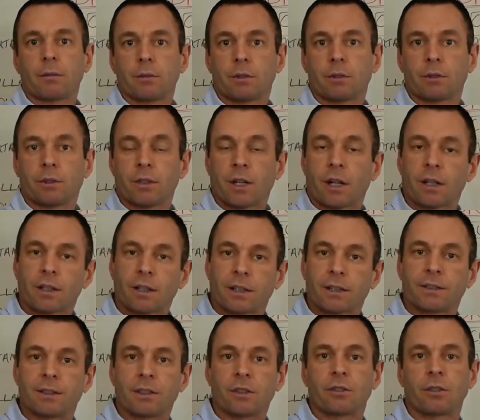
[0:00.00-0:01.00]
which is not a
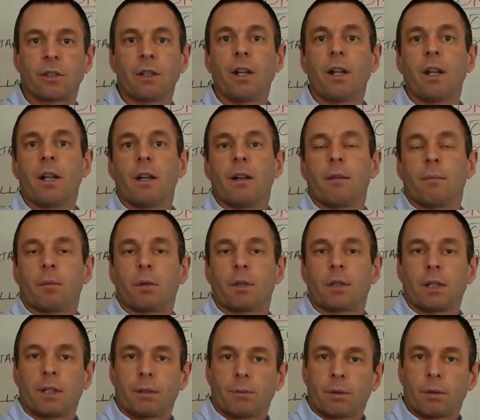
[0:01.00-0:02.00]
nice injury, but
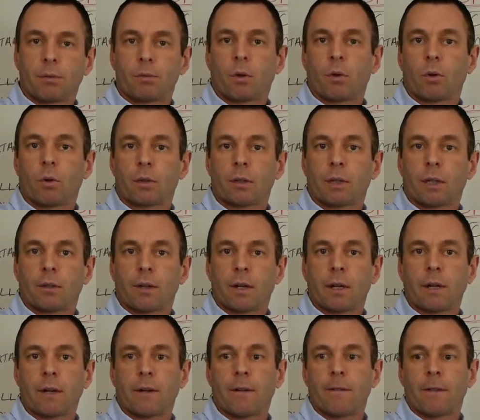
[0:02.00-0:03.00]
it will roll down
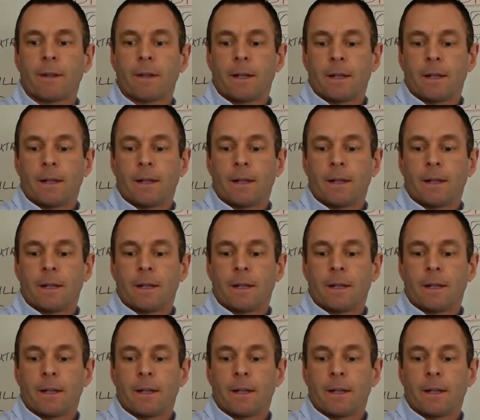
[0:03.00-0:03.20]
here.